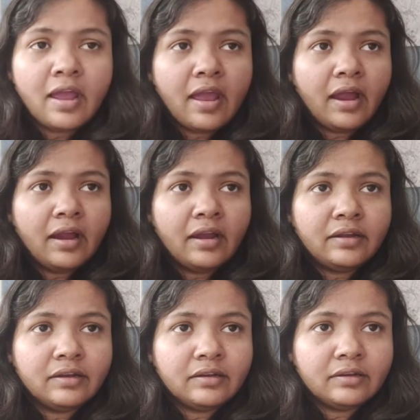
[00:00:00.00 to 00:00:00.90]

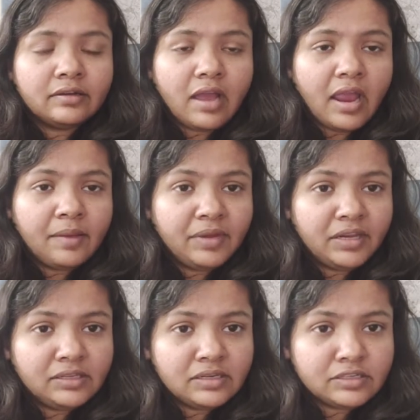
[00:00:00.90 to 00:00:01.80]
and I
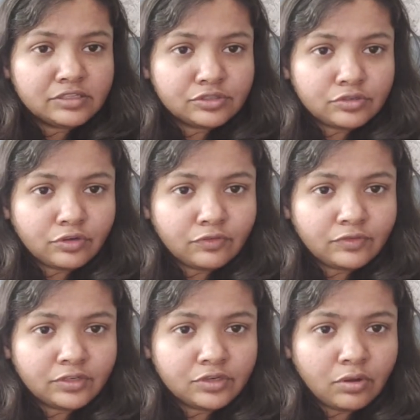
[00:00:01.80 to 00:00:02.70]
made the list of
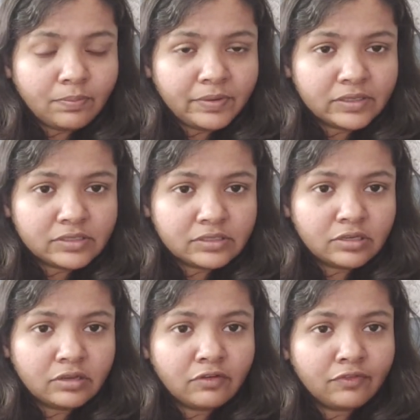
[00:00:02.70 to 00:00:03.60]
the topics
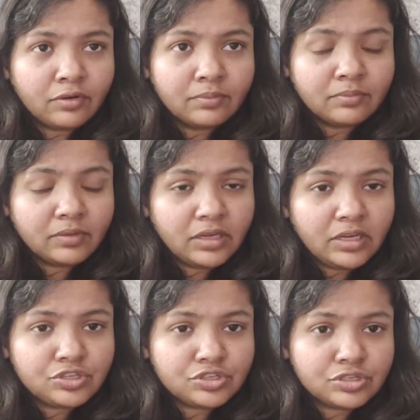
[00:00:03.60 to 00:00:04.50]
from
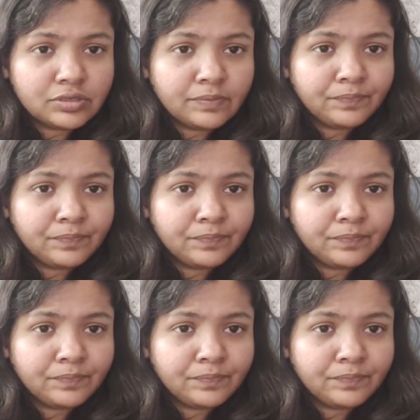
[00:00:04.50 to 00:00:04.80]
each